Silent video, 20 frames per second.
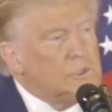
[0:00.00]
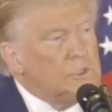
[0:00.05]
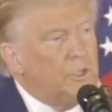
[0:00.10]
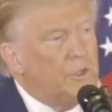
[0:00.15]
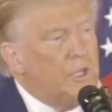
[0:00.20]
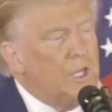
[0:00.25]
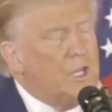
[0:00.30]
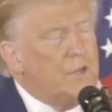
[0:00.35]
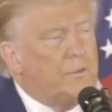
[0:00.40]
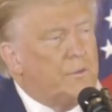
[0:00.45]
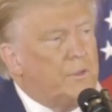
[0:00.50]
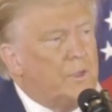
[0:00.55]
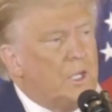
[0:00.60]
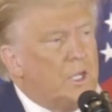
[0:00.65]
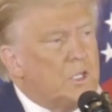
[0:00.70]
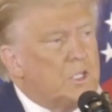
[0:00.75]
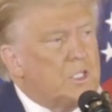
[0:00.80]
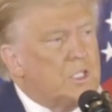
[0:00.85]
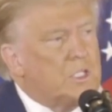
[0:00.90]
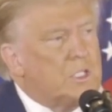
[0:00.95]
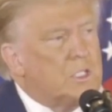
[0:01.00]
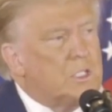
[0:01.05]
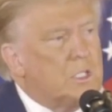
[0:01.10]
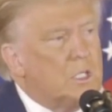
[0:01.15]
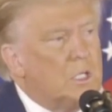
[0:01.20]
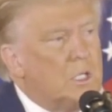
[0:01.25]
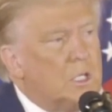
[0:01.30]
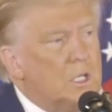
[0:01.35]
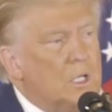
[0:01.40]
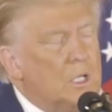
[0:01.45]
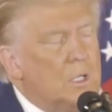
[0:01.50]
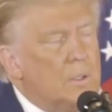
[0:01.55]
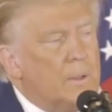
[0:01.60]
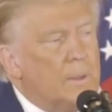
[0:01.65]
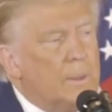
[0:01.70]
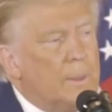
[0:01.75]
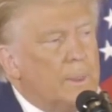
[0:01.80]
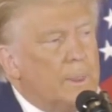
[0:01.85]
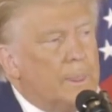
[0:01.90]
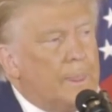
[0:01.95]
think of this.
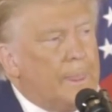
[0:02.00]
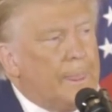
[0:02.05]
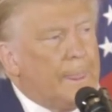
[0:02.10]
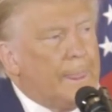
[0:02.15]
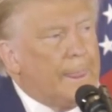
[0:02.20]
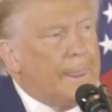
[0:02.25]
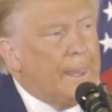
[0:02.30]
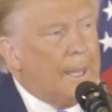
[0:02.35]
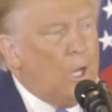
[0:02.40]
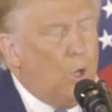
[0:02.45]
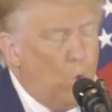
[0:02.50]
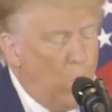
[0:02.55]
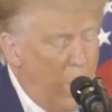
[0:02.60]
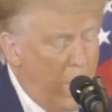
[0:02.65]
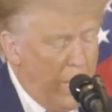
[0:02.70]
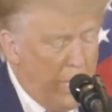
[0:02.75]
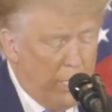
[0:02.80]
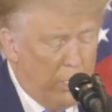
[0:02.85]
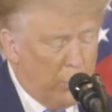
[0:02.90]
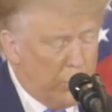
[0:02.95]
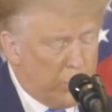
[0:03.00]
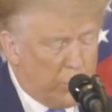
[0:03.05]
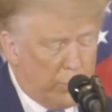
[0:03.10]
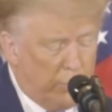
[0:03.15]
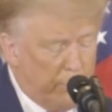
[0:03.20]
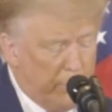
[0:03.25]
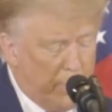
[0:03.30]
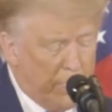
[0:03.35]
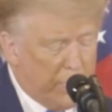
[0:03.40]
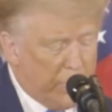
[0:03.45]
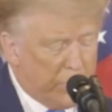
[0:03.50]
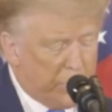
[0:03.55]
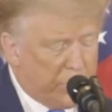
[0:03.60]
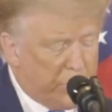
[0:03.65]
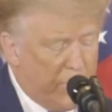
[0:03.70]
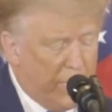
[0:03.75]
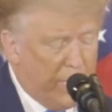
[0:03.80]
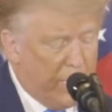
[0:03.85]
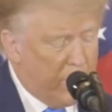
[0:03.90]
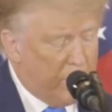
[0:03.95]
Ohio, a tremendous
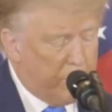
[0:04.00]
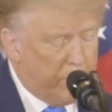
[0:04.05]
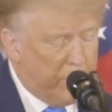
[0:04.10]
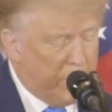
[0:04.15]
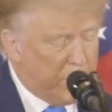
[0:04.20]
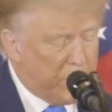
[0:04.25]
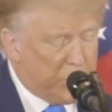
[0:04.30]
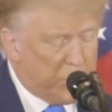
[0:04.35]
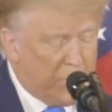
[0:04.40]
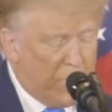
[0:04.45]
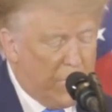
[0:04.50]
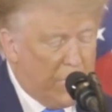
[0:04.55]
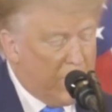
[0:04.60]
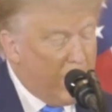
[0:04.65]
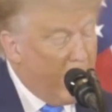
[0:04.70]
state, a big state.